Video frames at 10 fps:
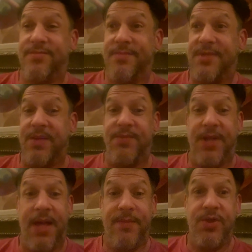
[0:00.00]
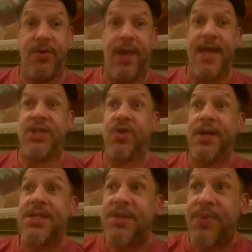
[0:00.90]
sometimes you can't
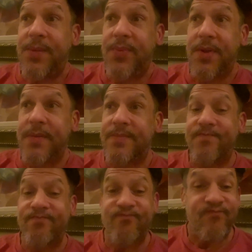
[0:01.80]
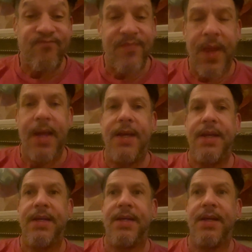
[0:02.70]
trust people,
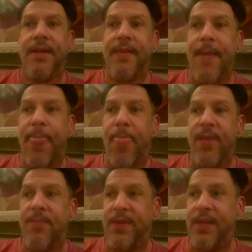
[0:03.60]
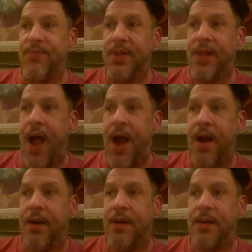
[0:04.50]
that people
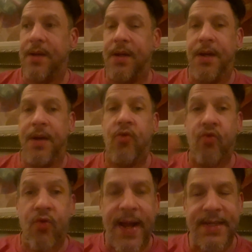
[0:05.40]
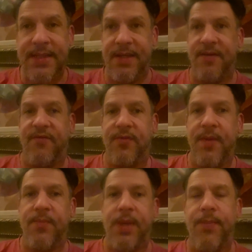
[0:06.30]
are aggressive,
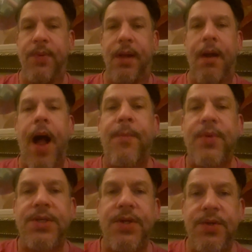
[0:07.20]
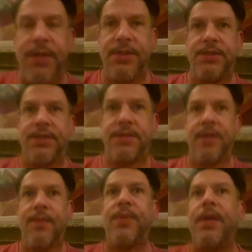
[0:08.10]
that people are opportunists,
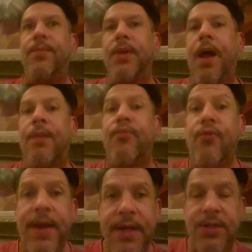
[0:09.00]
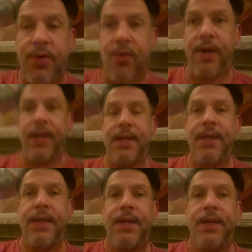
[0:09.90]
that people are predatory,
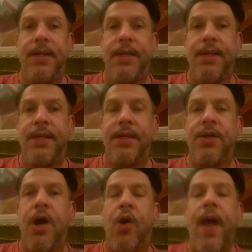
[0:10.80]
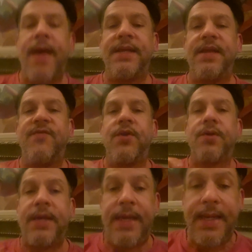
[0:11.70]
and if your
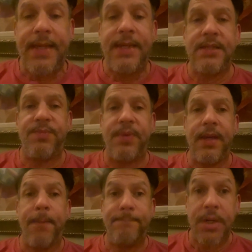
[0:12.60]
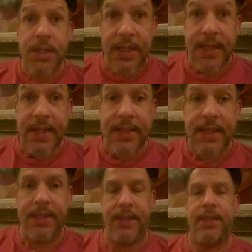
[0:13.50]
kid is being bullied,